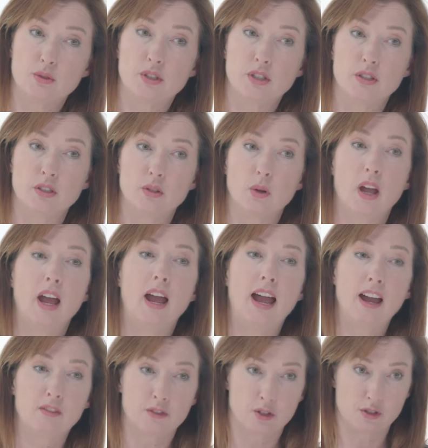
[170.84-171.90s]
you to do
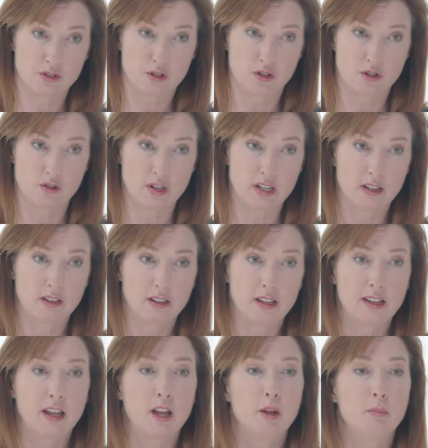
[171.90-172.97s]
after surgery.
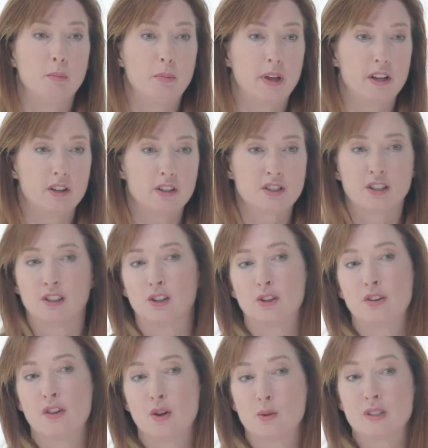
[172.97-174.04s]
Better to
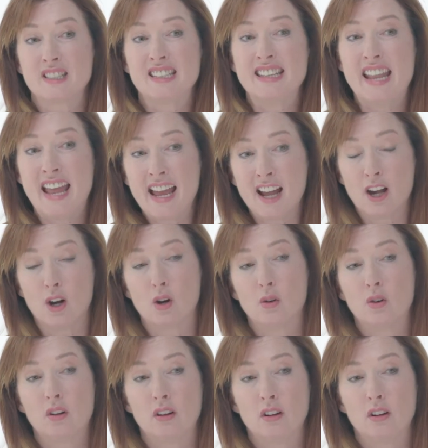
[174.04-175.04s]
learn those now